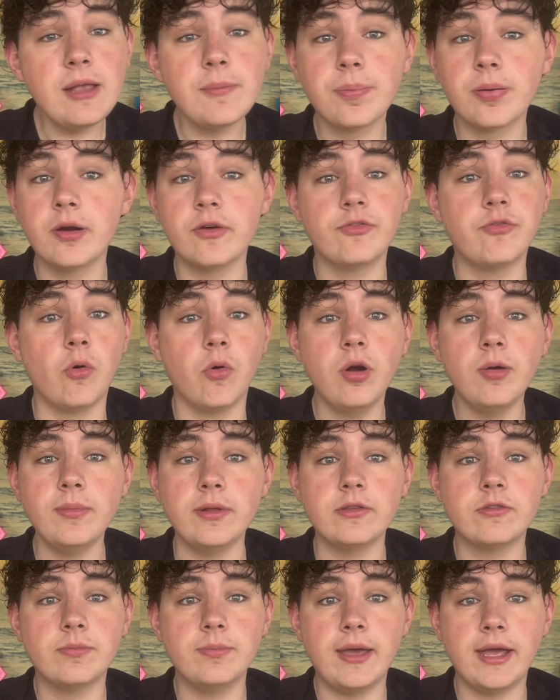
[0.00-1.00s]

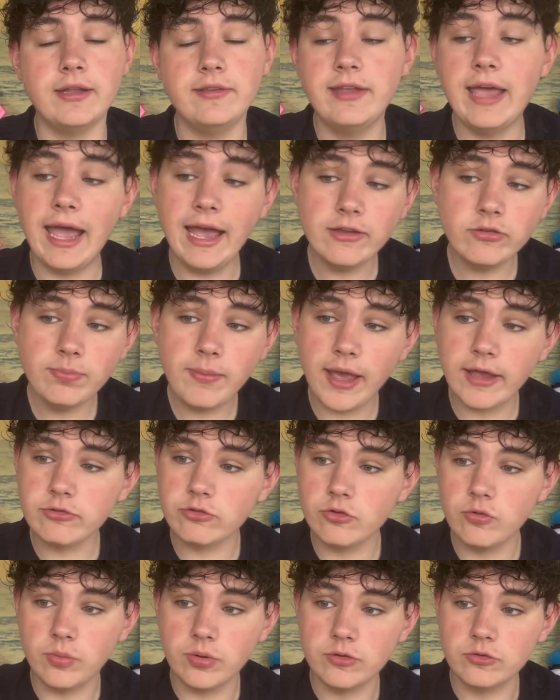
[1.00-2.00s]
performance, man. Taskmaster was